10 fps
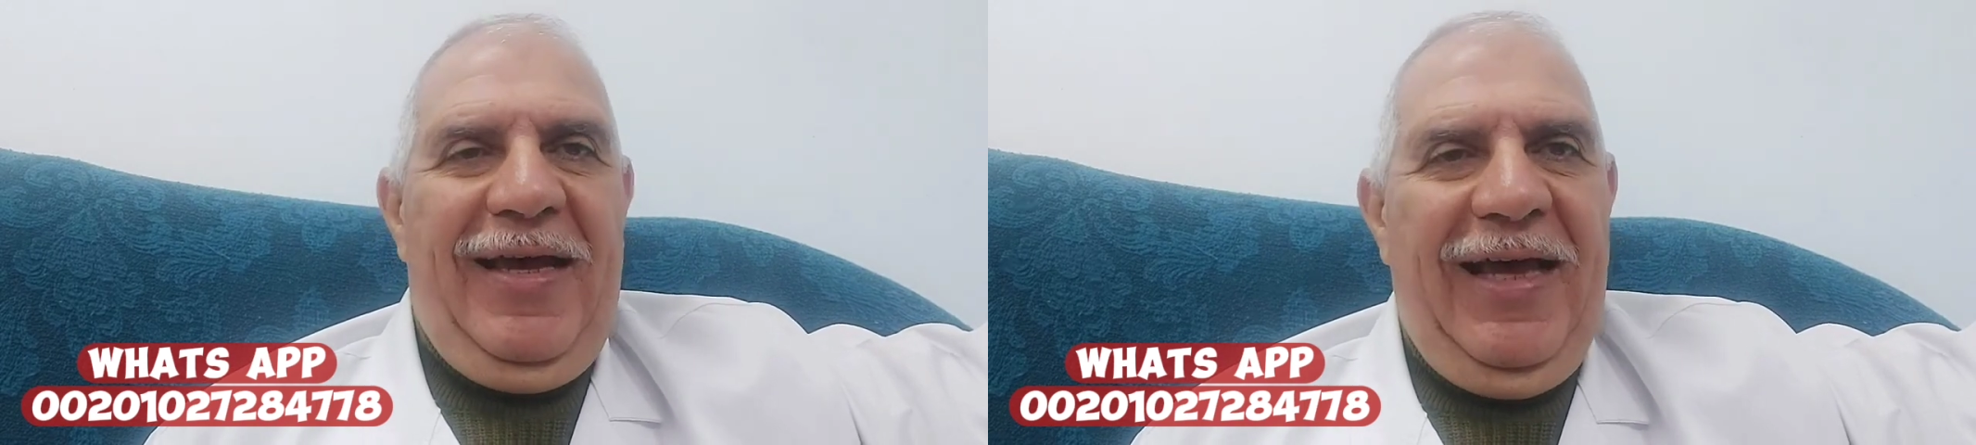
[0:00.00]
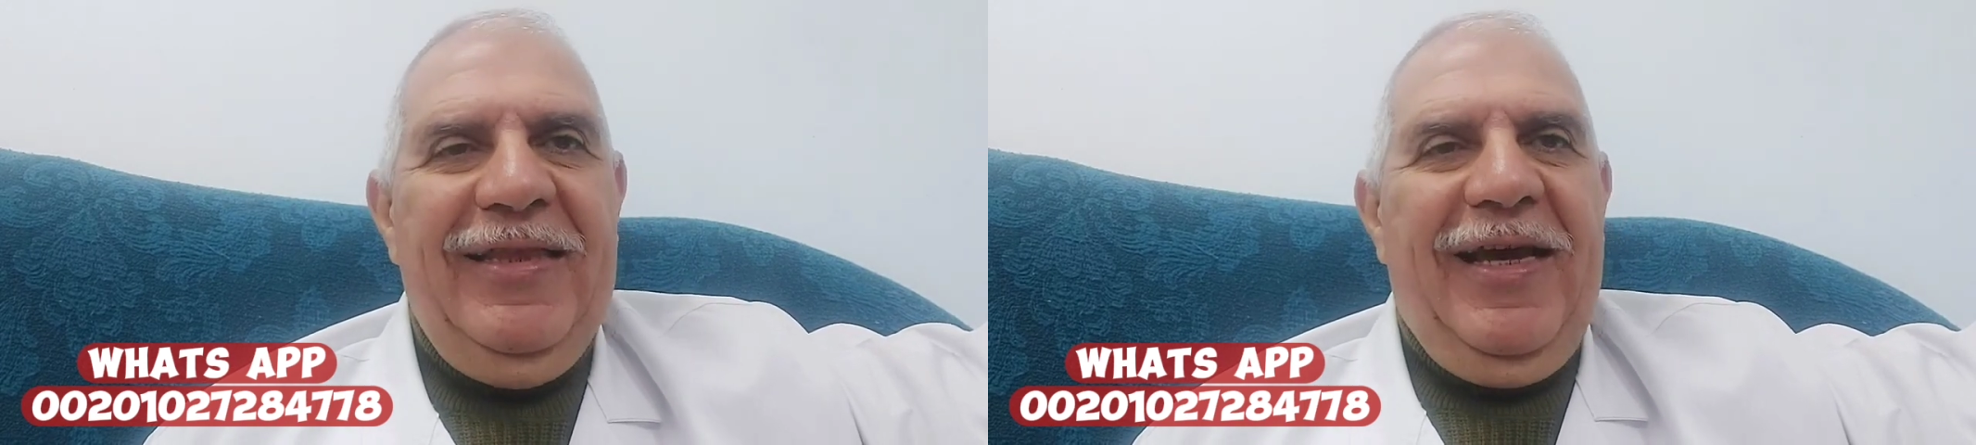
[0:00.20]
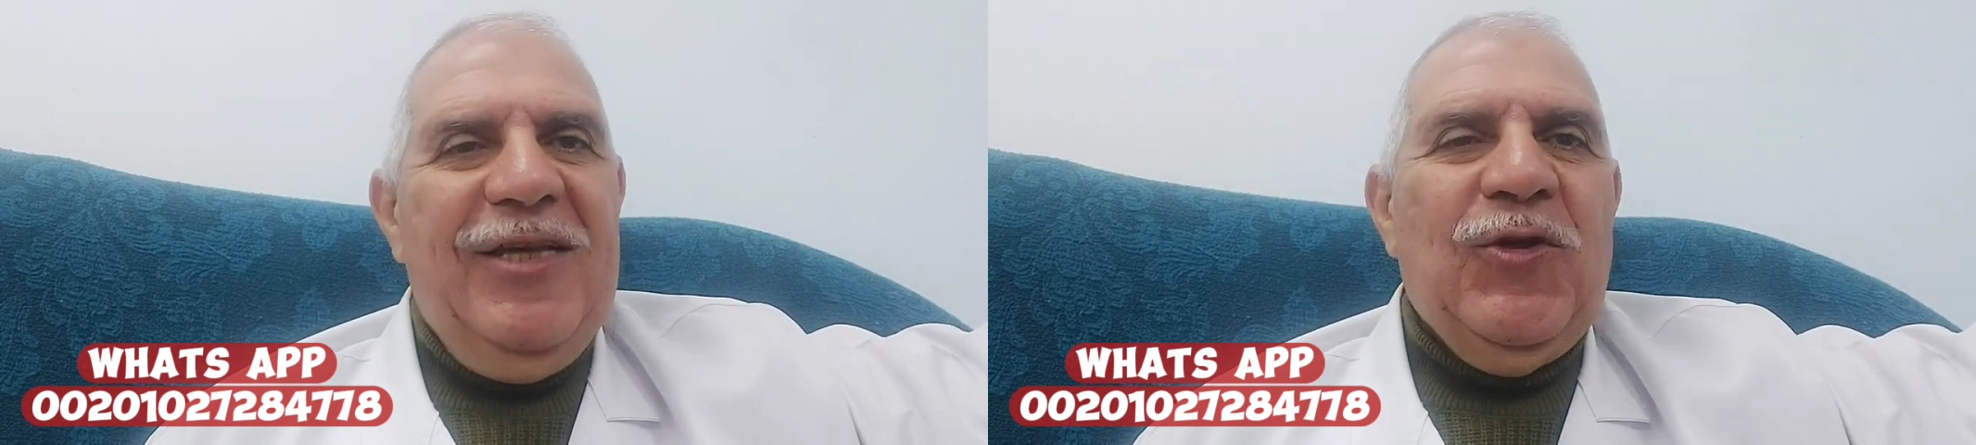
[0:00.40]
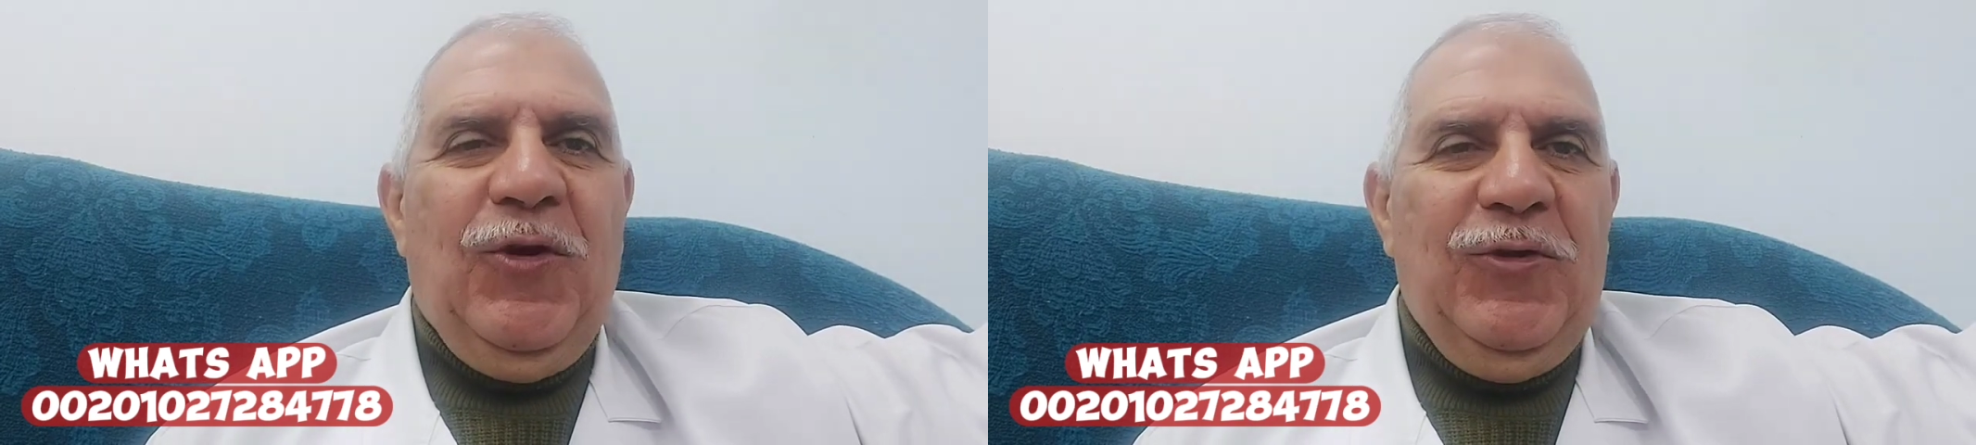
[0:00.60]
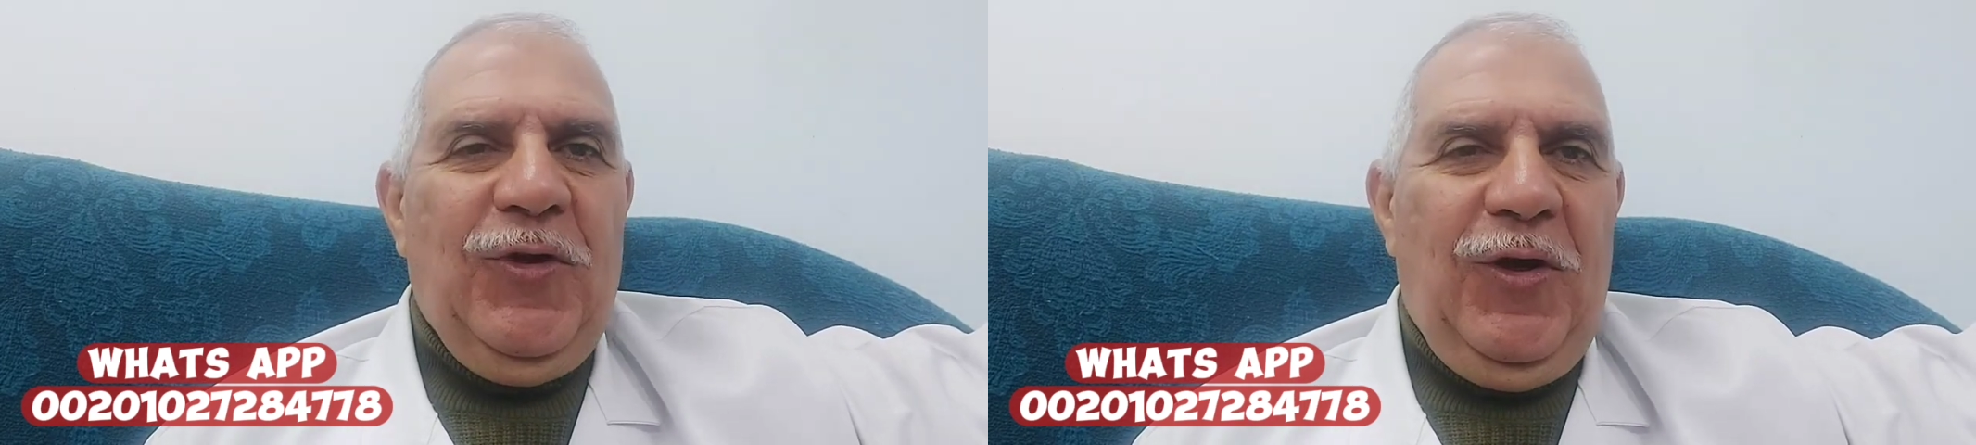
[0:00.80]
and
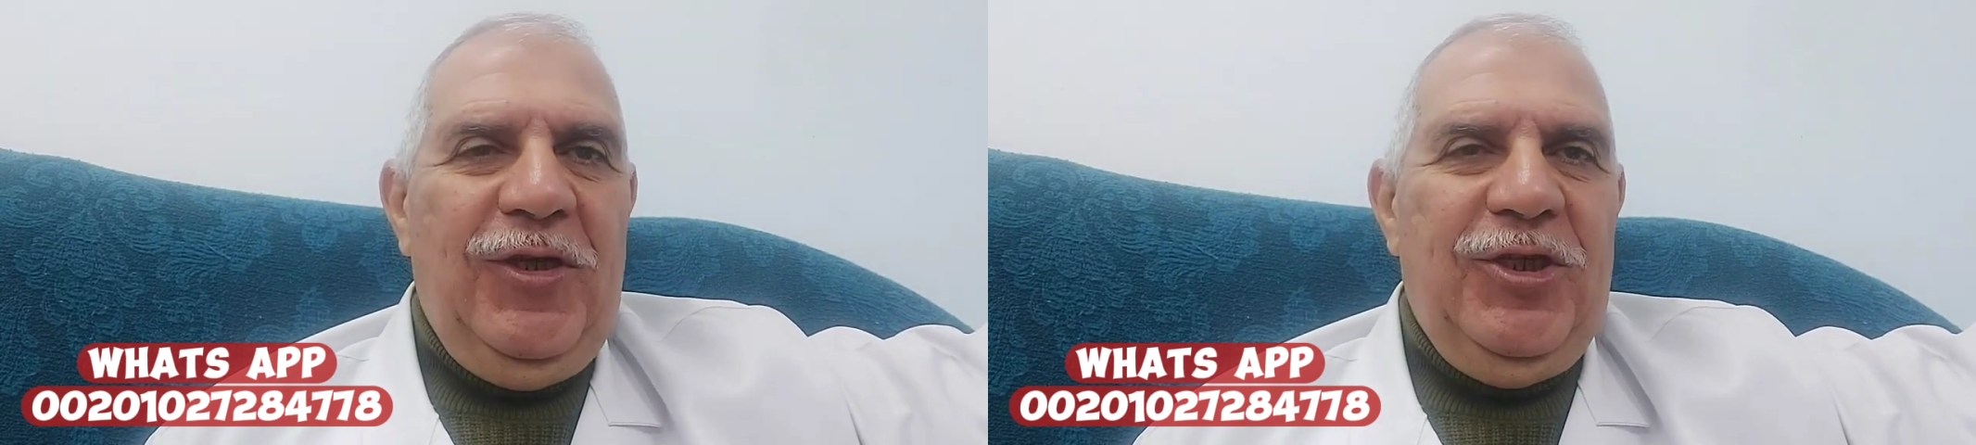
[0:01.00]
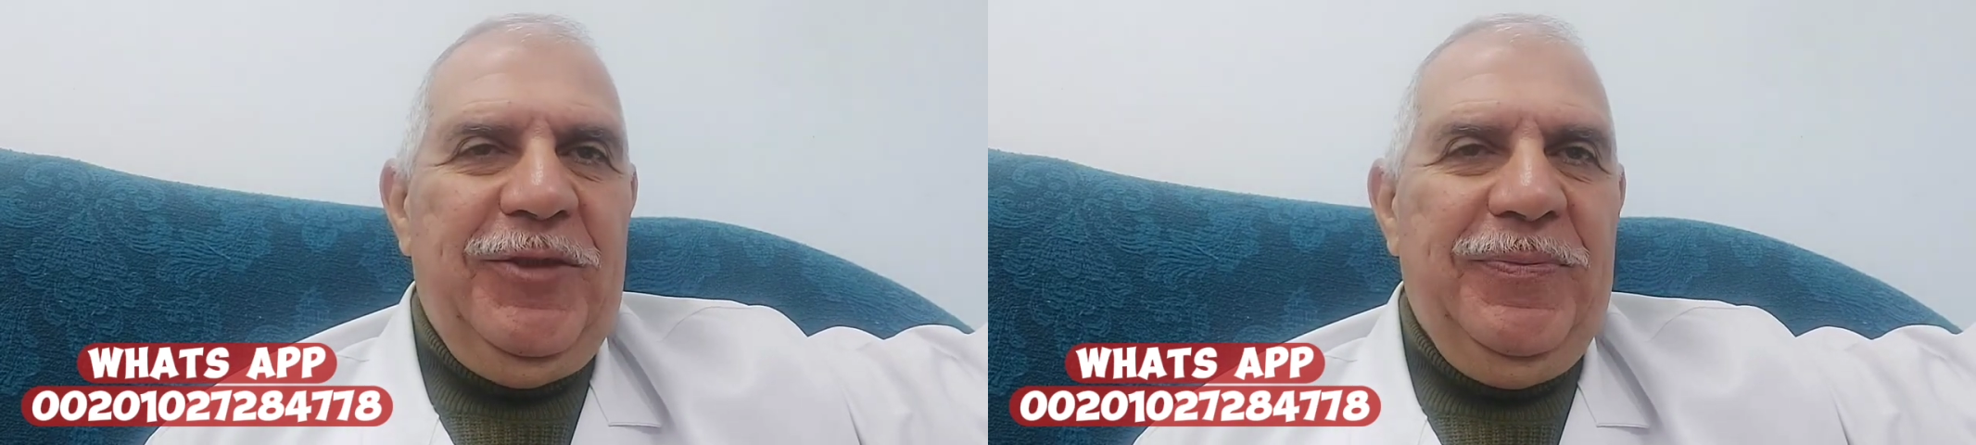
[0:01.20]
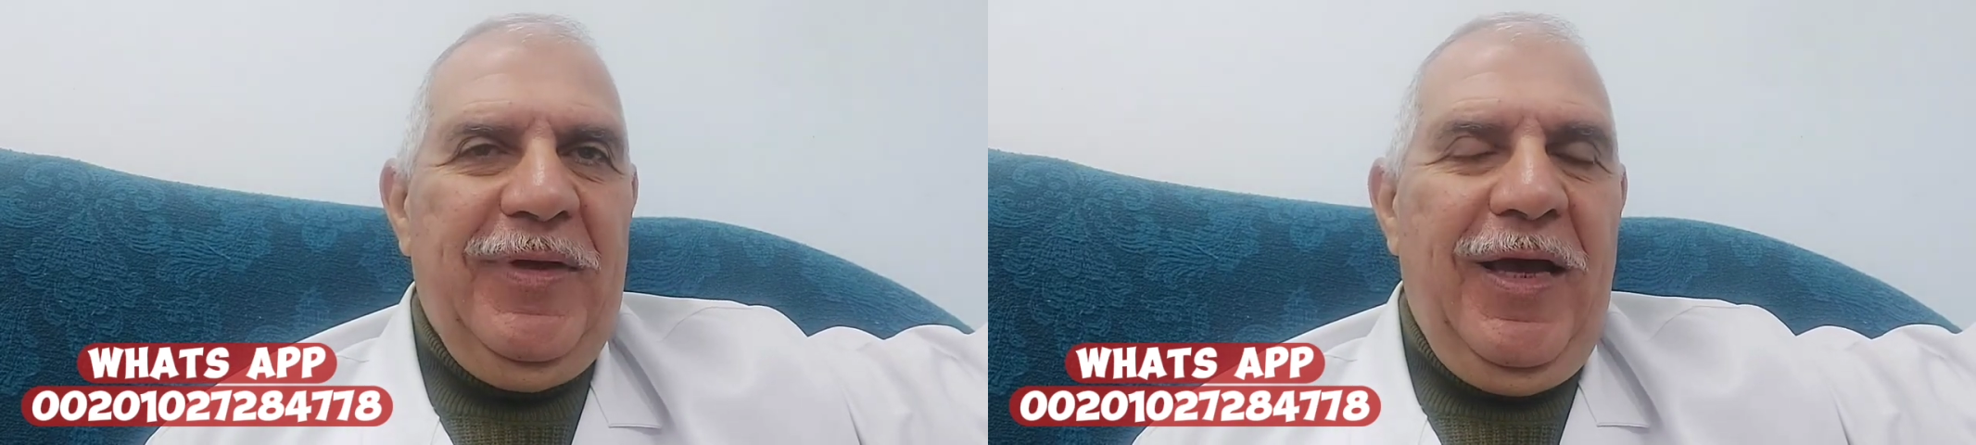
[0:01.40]
gastroenterology.